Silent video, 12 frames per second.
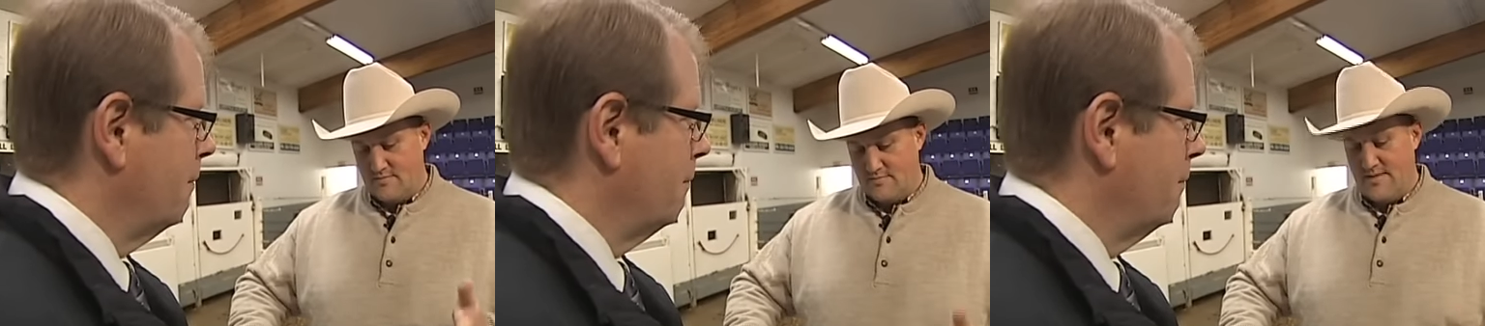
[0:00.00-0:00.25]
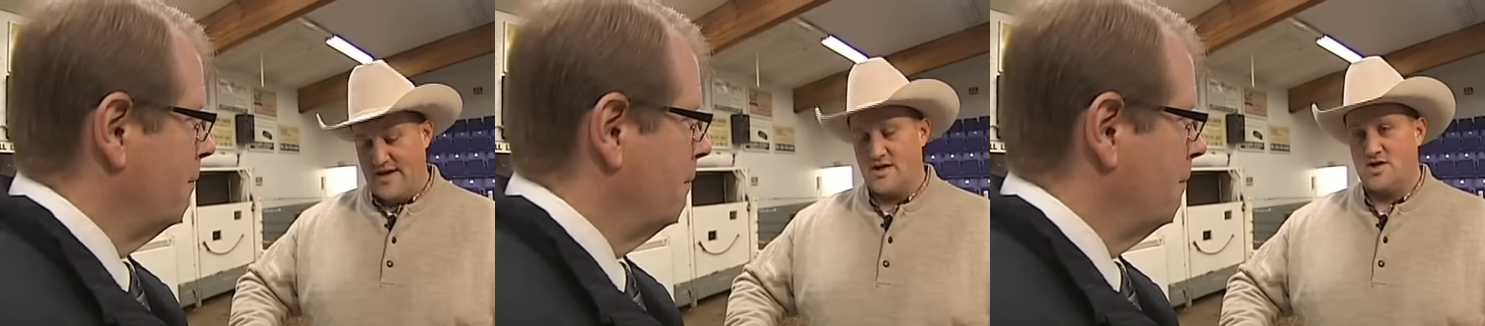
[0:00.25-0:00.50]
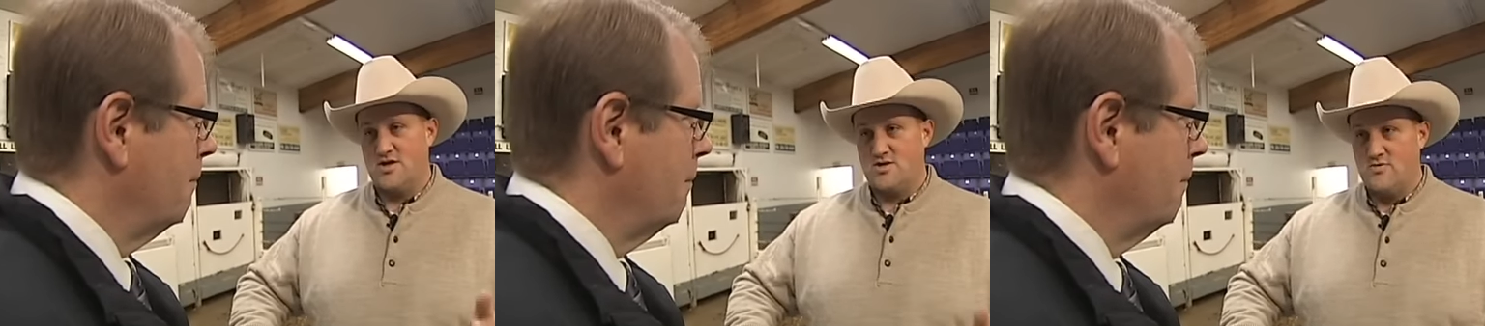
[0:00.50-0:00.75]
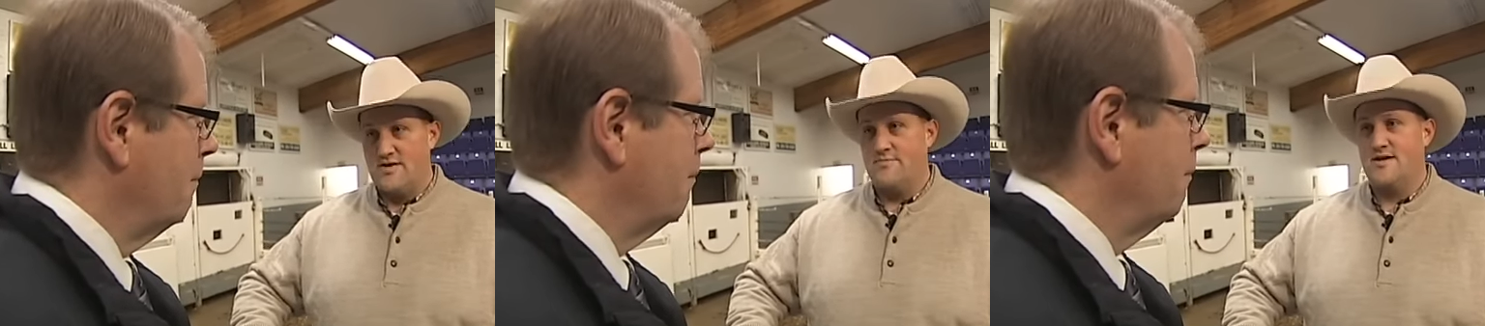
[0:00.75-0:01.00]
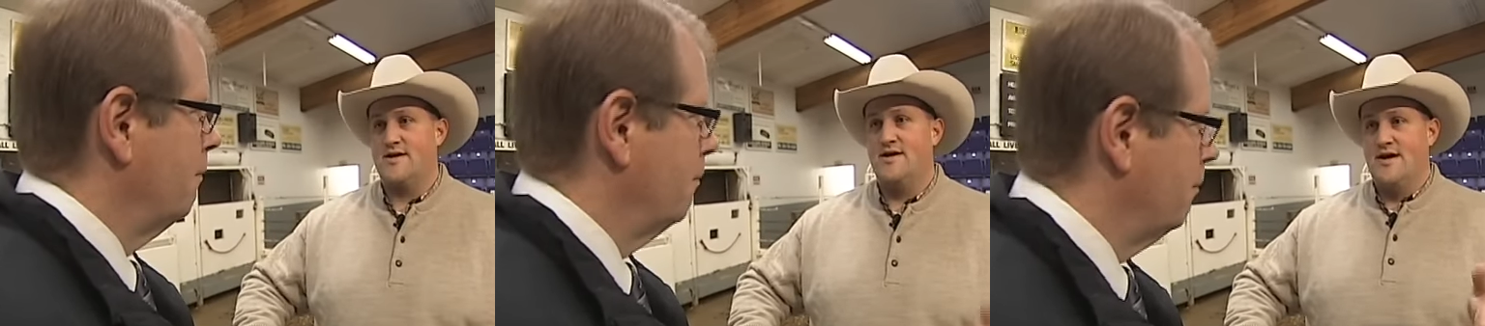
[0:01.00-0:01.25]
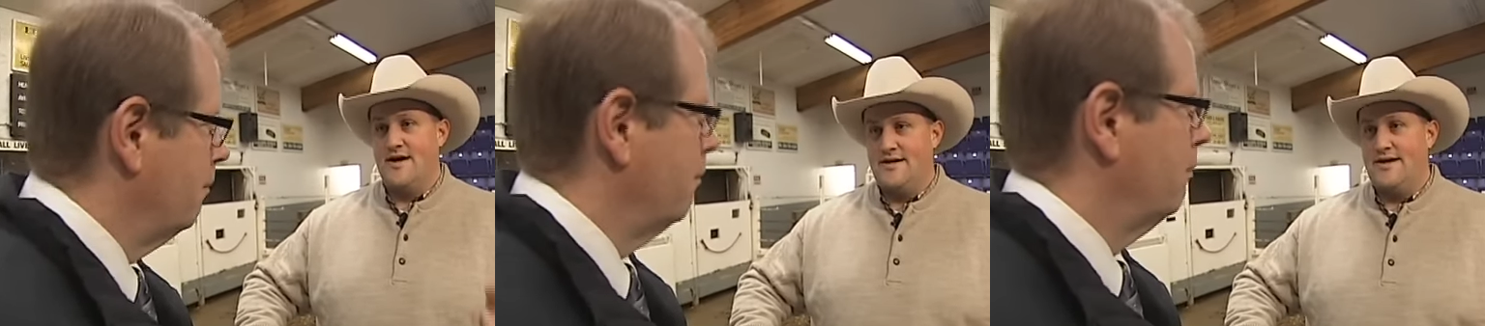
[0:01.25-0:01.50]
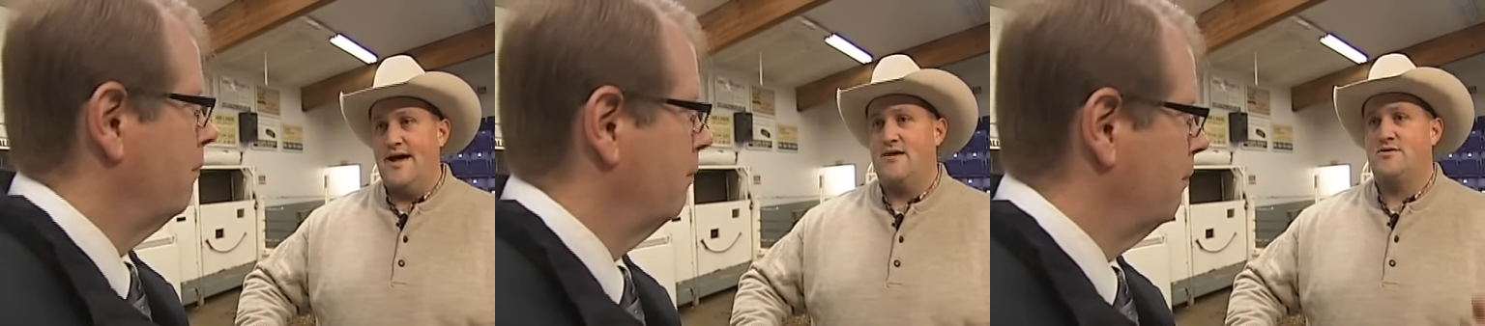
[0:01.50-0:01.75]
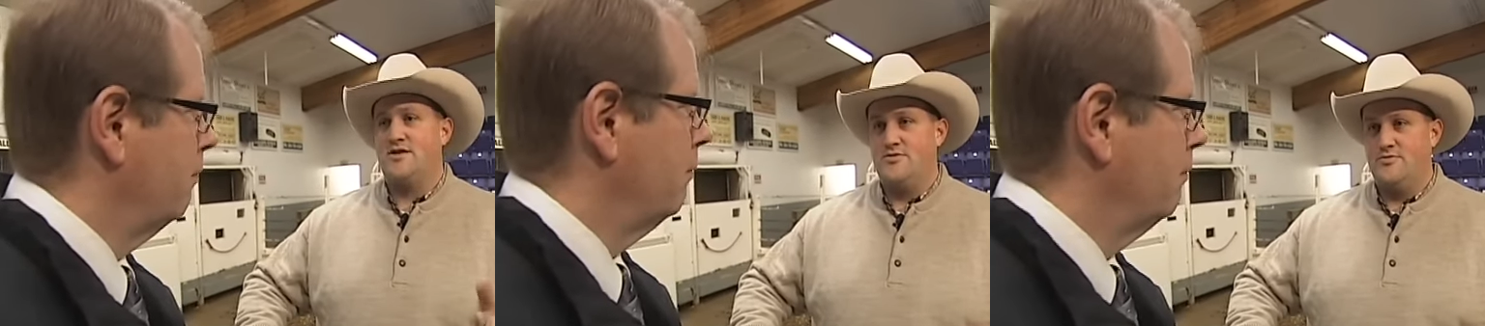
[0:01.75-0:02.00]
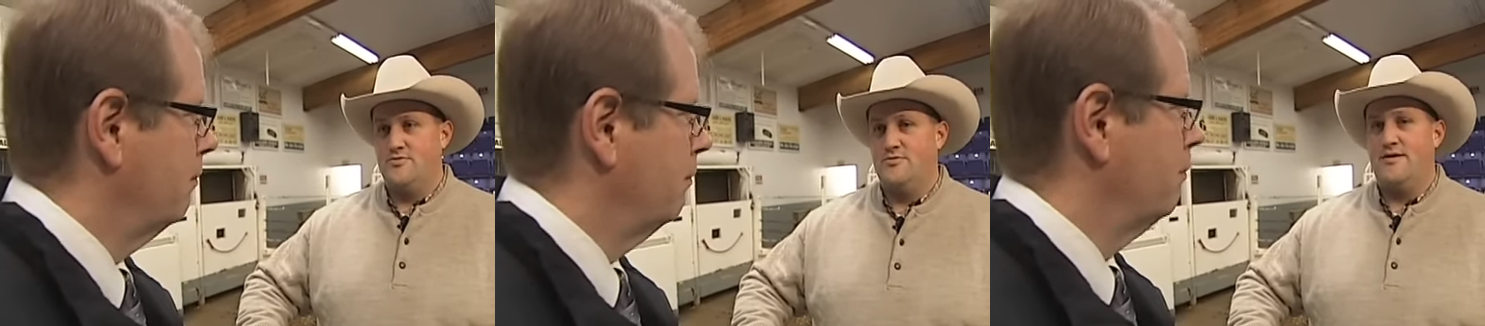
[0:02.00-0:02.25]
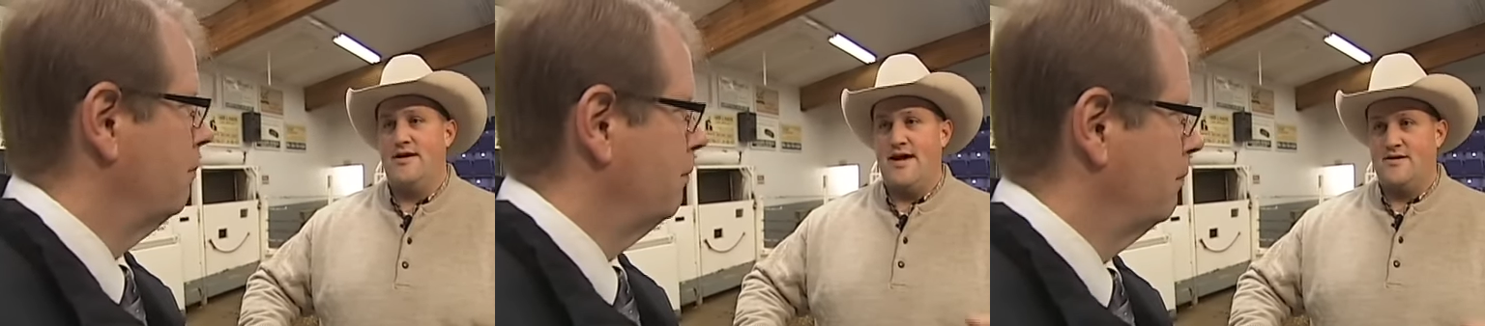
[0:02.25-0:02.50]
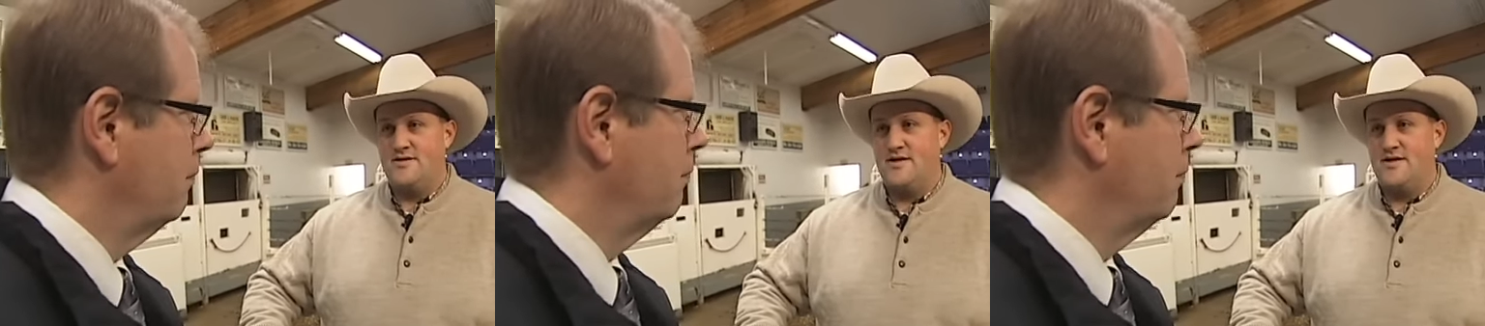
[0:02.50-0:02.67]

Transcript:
Speaker 1: making sure it's rhythmic now two now